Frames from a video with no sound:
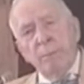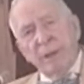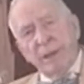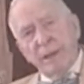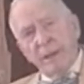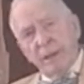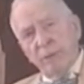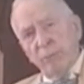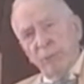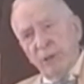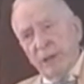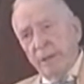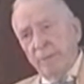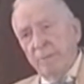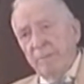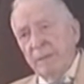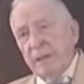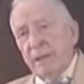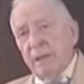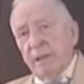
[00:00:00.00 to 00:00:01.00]
But
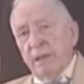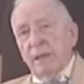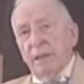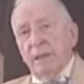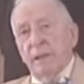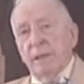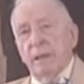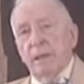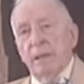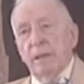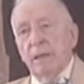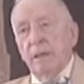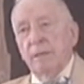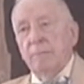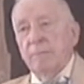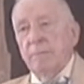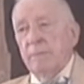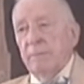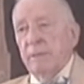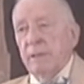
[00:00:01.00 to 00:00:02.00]
anyway,
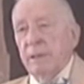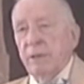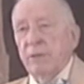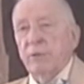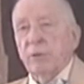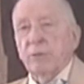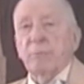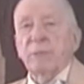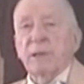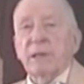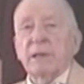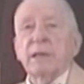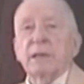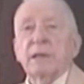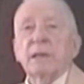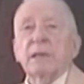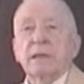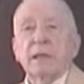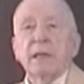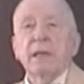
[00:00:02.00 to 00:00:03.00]
Elder
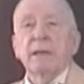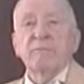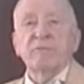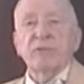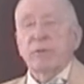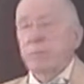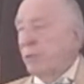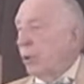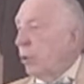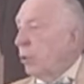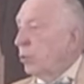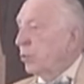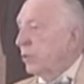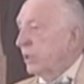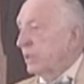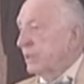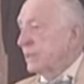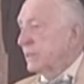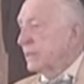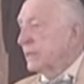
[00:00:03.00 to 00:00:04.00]
Blake came from
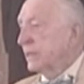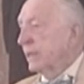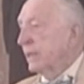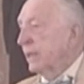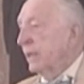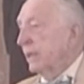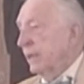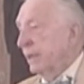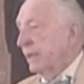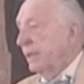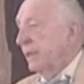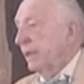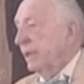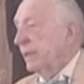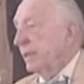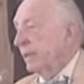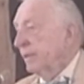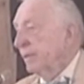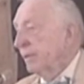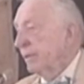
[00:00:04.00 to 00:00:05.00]
Oakland City,
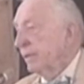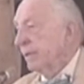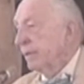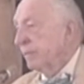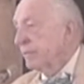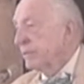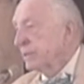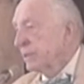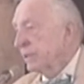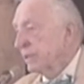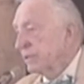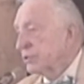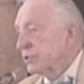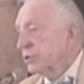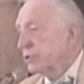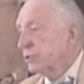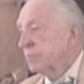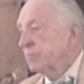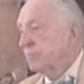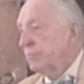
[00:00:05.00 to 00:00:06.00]
Indiana. That was
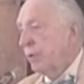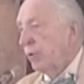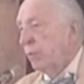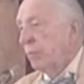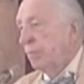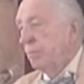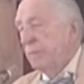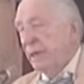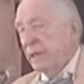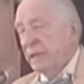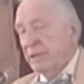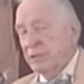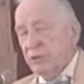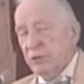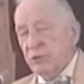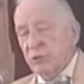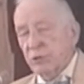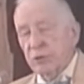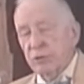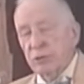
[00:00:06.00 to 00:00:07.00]
his
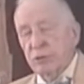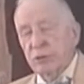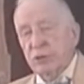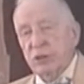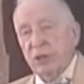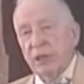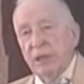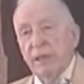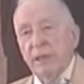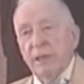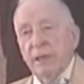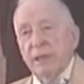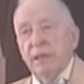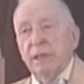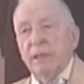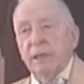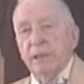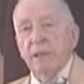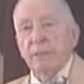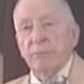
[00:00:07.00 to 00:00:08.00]
home-based church,
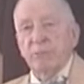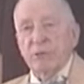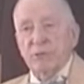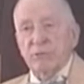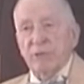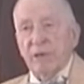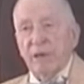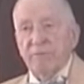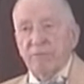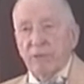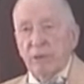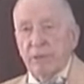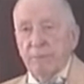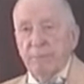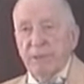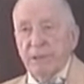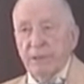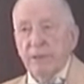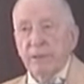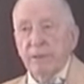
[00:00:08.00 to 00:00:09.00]
and he would travel
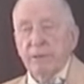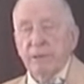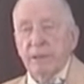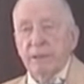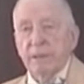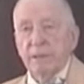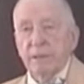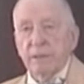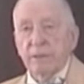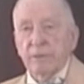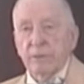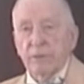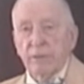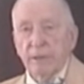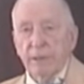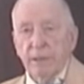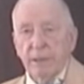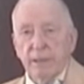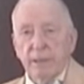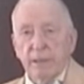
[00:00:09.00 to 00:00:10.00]
up here, and
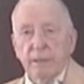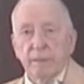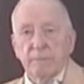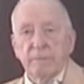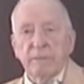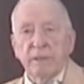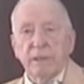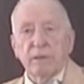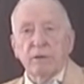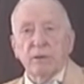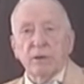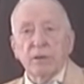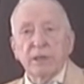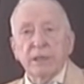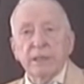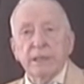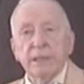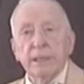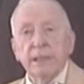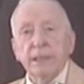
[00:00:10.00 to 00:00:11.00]
Elder
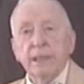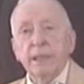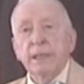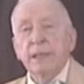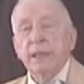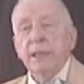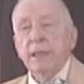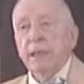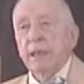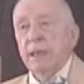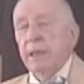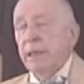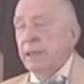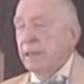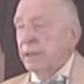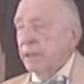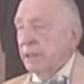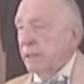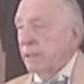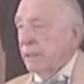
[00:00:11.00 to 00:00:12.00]
Hardy did,
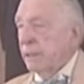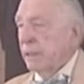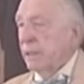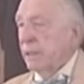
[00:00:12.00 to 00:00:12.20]
and